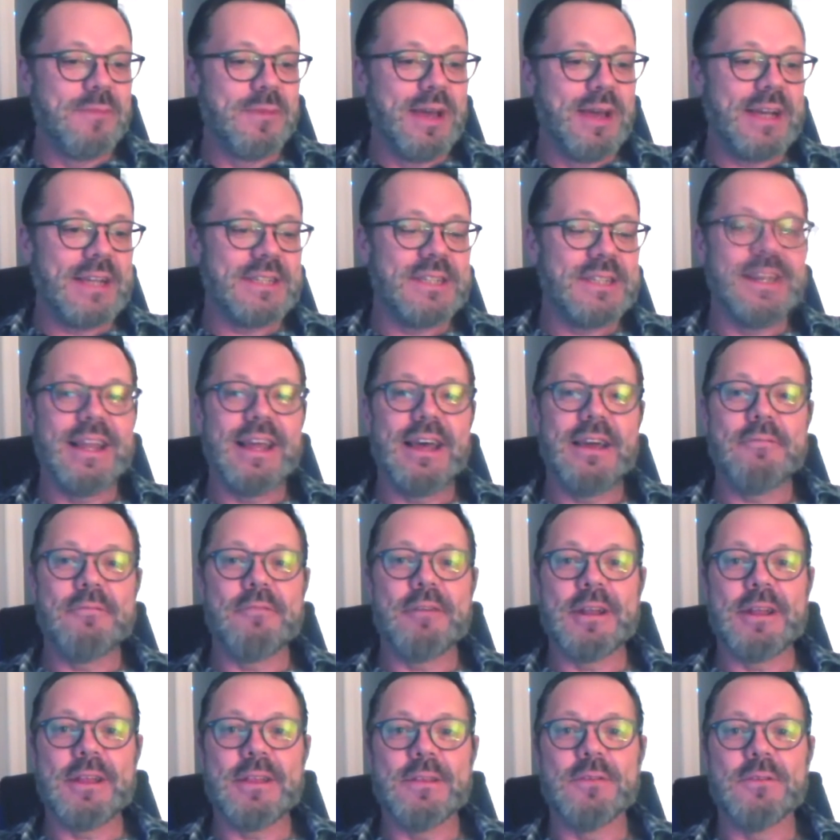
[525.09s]
actually now
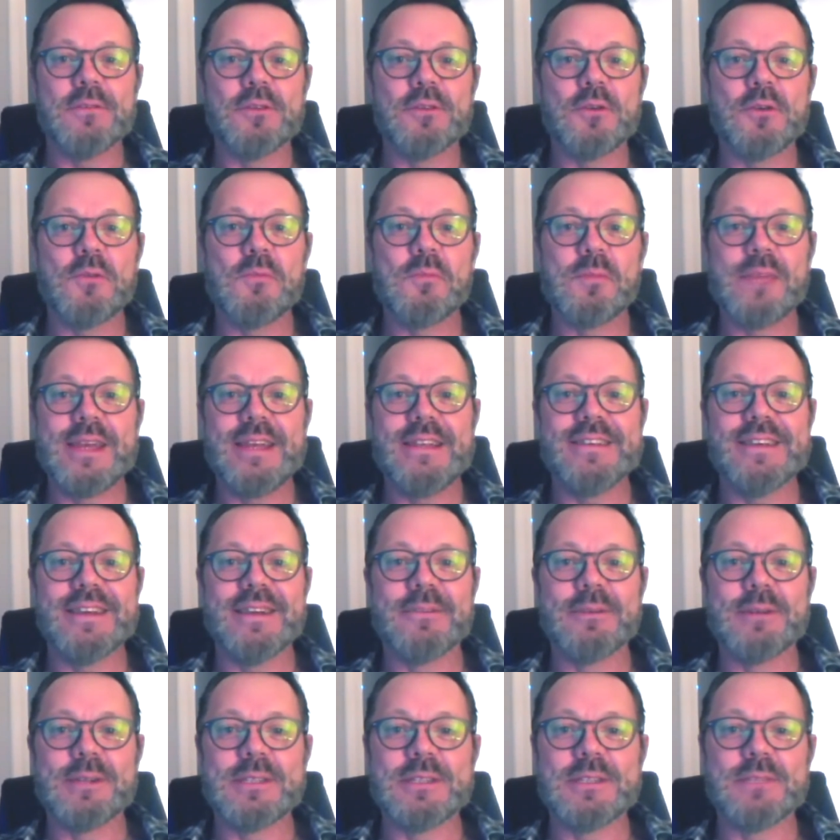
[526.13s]
running the Zoom meeting,
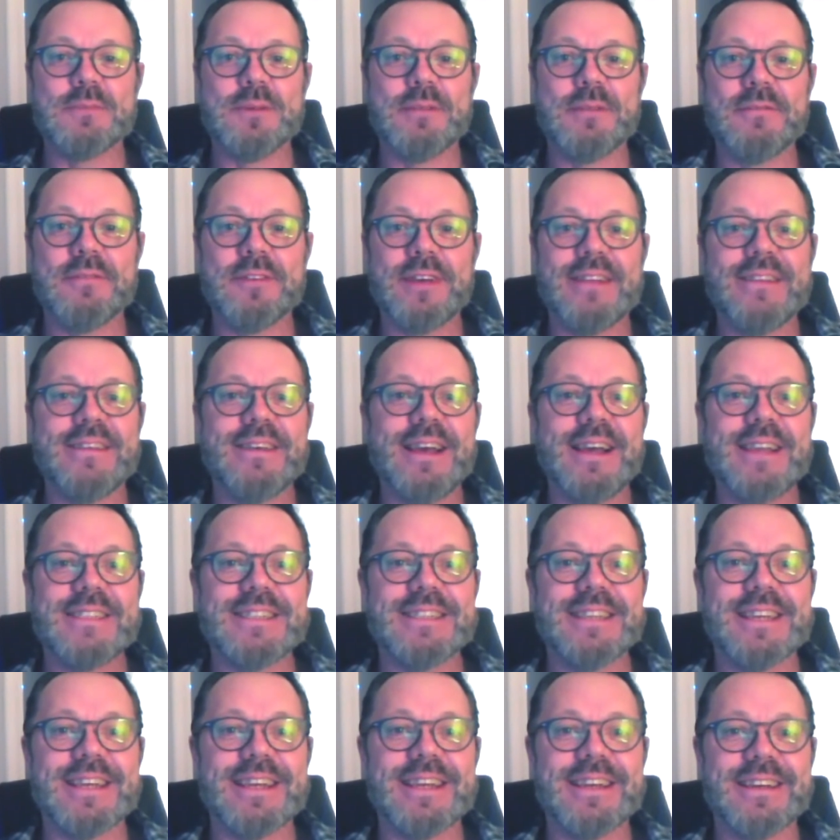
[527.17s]
which has been
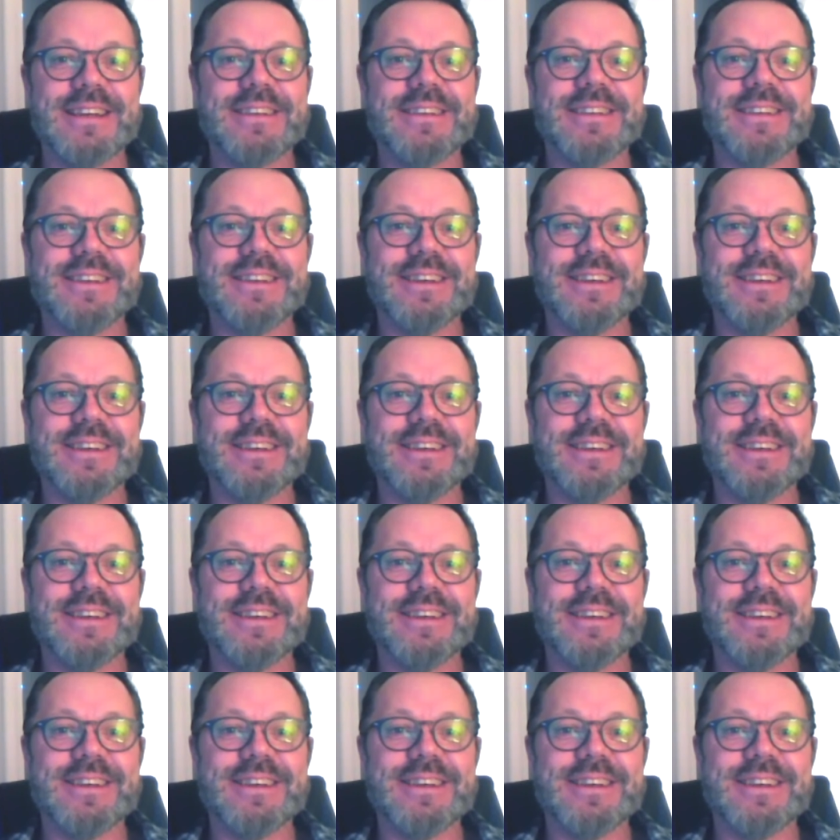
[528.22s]
fantastic. And